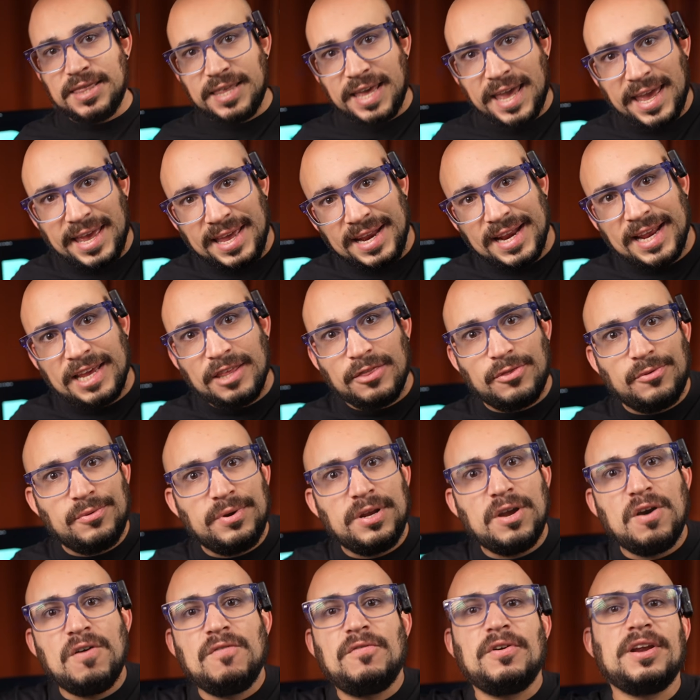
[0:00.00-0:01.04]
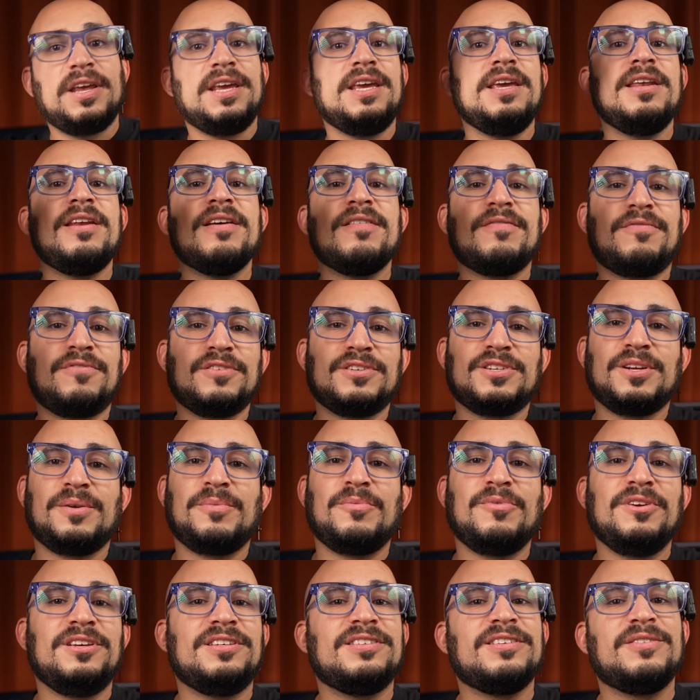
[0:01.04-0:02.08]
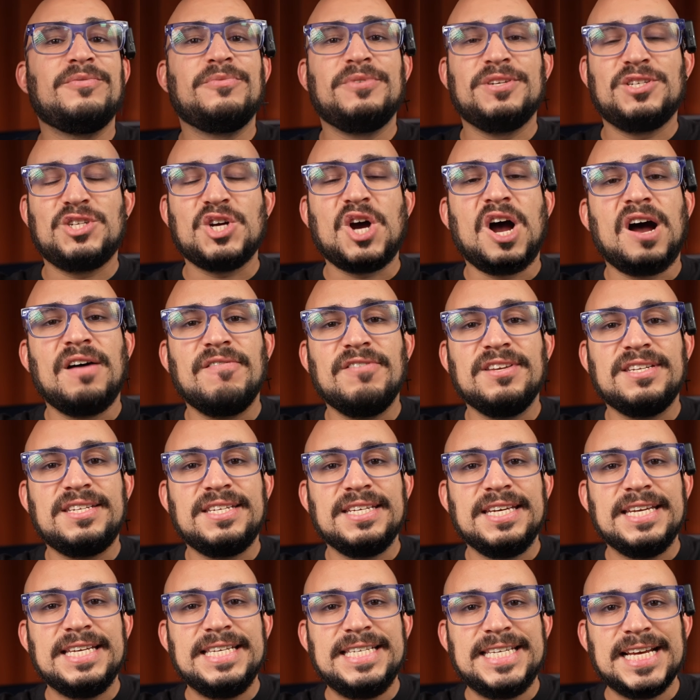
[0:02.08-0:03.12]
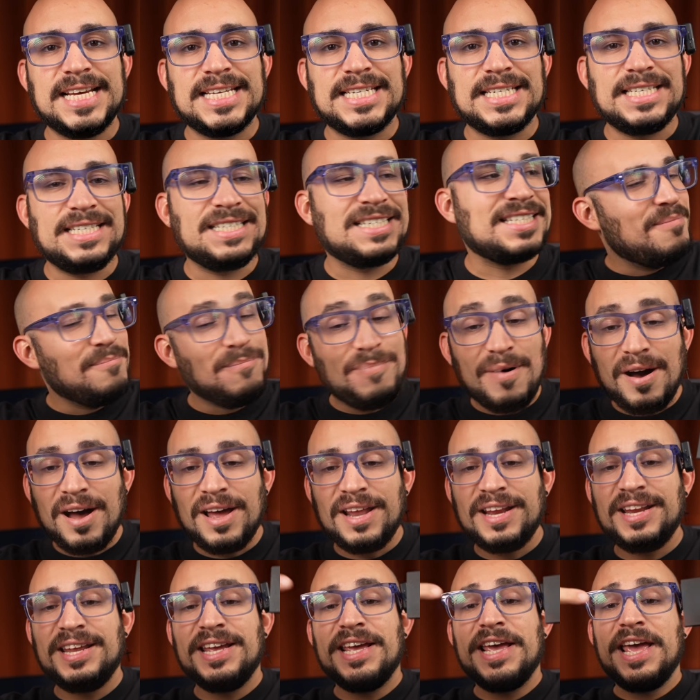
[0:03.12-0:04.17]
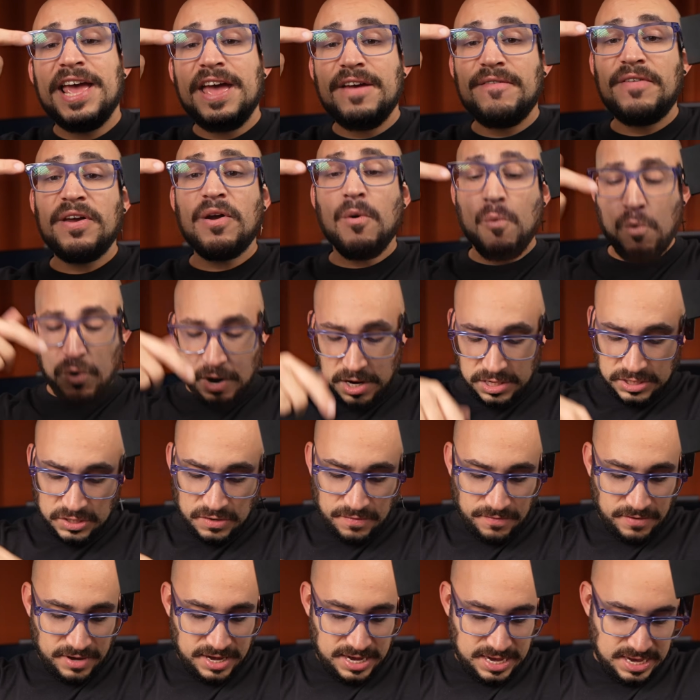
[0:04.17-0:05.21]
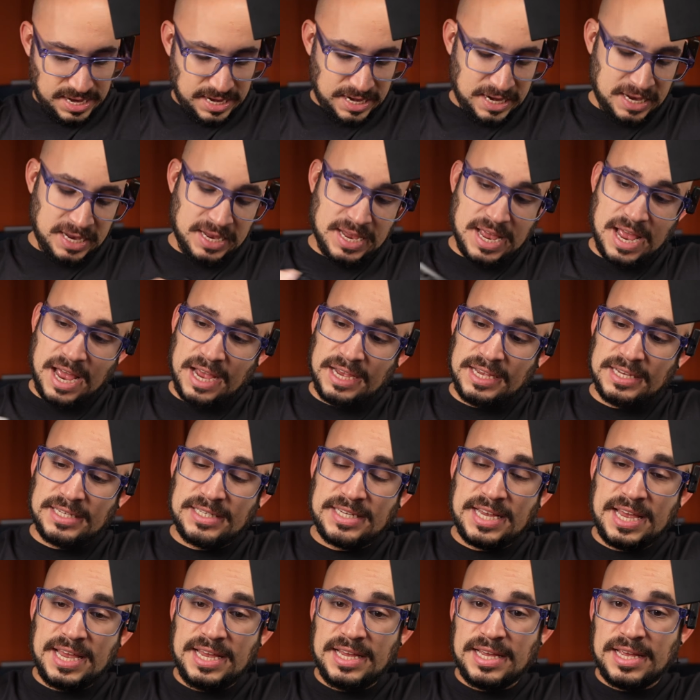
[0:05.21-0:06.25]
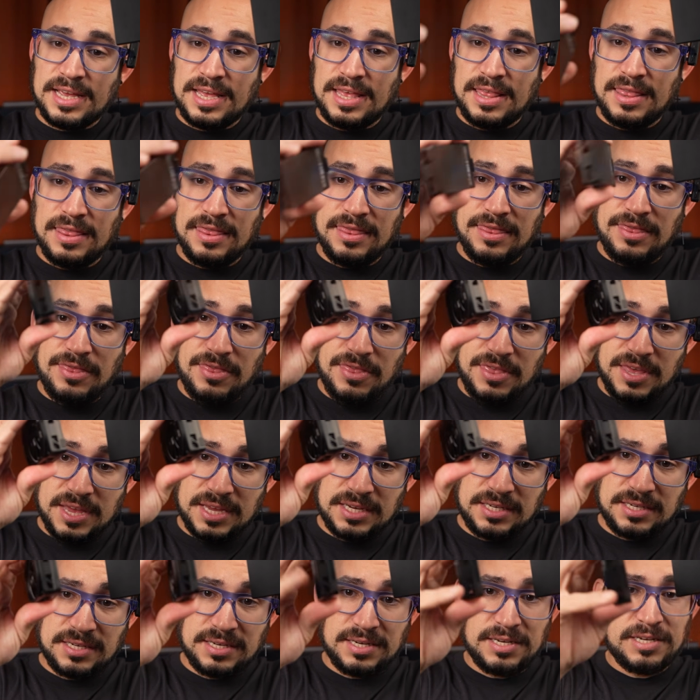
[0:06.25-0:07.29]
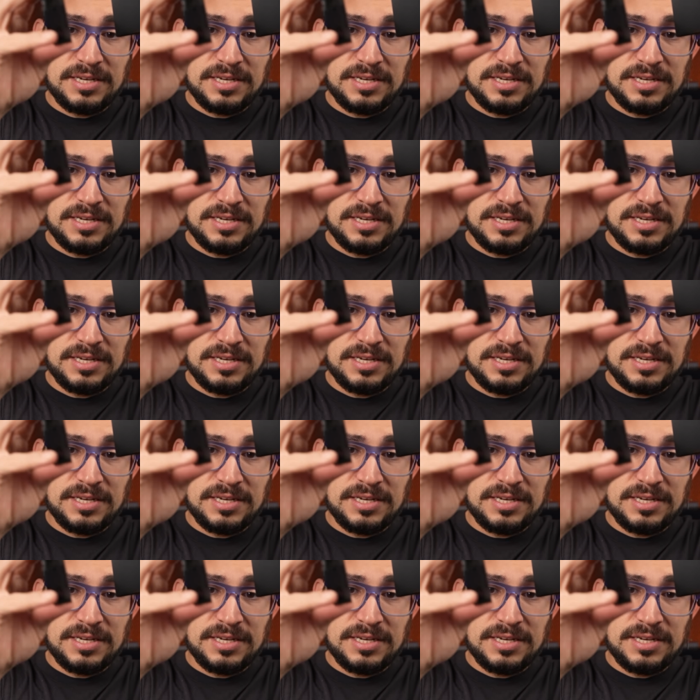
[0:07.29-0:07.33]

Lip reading: the A9 III overheated for some reason, which obviously it doesn't. But if it was overheating, I could take this